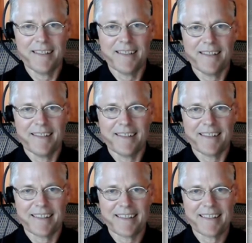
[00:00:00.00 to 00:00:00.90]

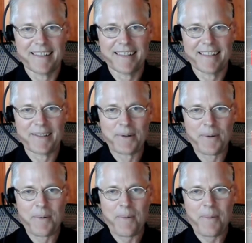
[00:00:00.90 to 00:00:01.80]

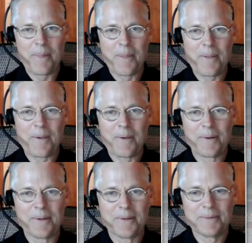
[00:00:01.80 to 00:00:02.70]

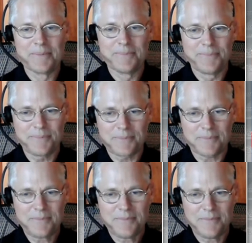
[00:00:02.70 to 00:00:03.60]

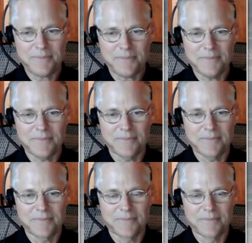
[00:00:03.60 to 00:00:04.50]

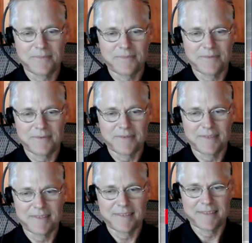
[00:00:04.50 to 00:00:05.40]

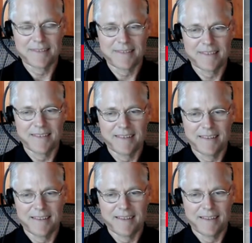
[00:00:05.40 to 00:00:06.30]

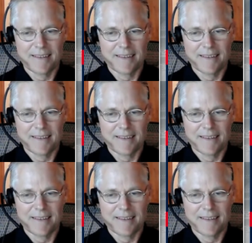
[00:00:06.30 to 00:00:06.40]
The person shown says nothing.